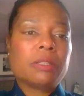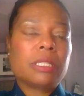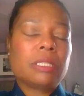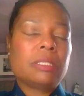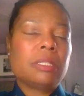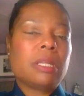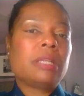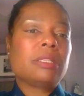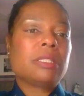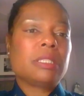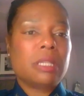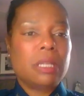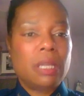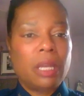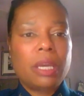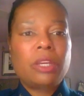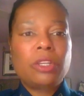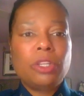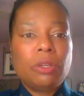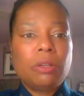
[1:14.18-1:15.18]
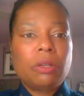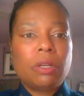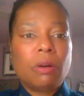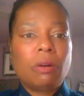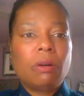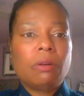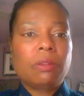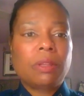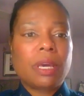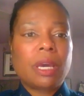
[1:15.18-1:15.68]
And that's to let you
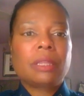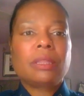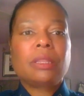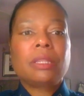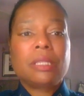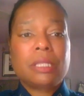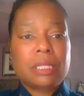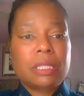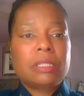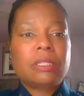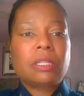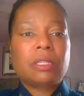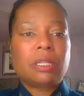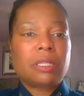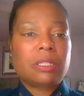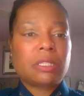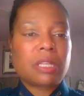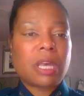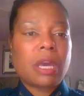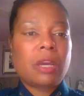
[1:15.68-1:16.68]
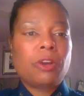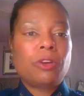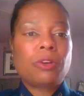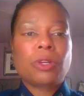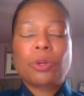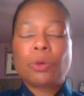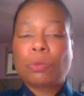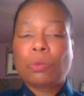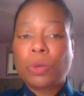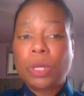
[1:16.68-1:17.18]
know that this is a desired
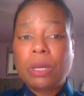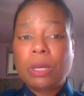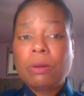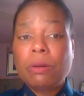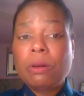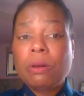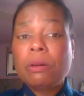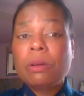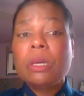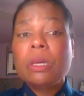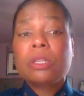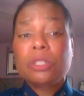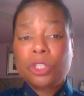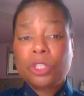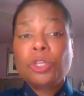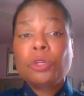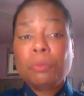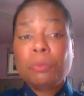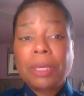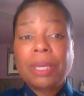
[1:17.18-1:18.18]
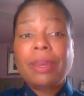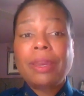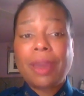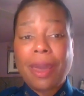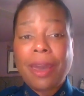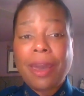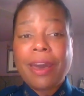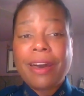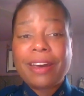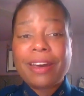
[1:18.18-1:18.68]
career to be
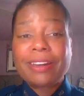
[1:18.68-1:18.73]
had.